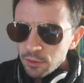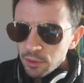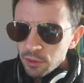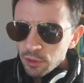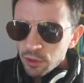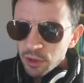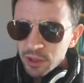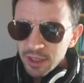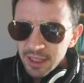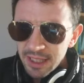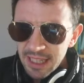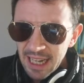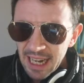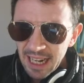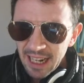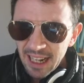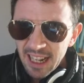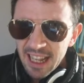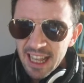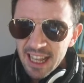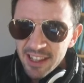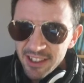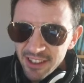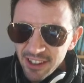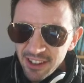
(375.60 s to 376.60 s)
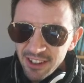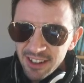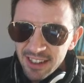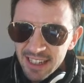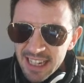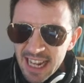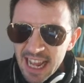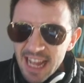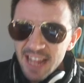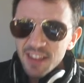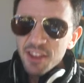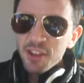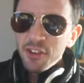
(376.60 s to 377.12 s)
Look at that. Silent
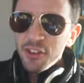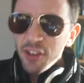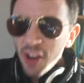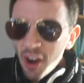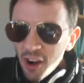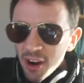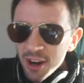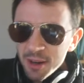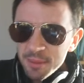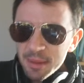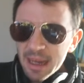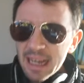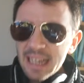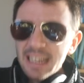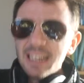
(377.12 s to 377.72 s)
N, the target man,